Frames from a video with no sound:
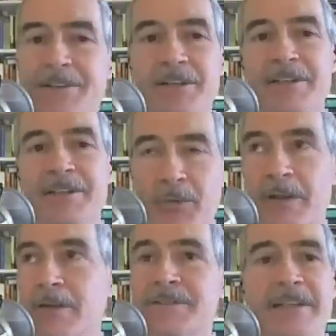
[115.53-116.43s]
had just, it's
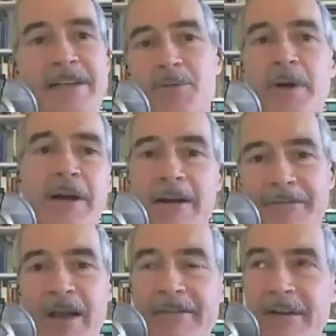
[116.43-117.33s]
one of those things where
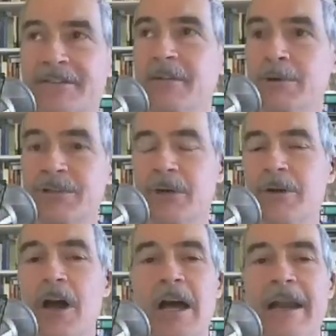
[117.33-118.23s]
I've, I've got so much
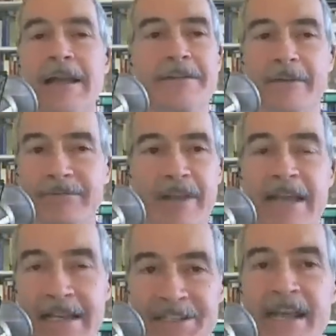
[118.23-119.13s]
going on. I
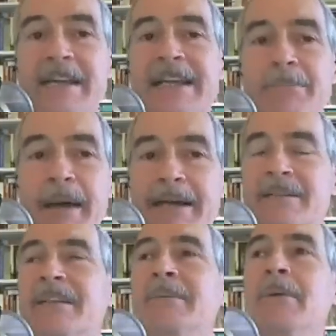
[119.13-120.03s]
intended to get back
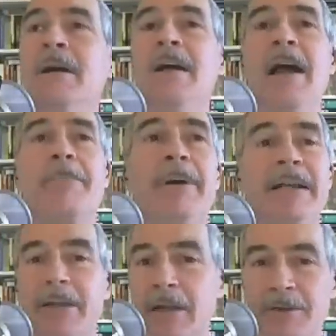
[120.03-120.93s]
to them,
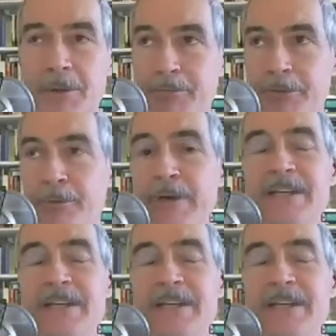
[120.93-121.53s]
but the, the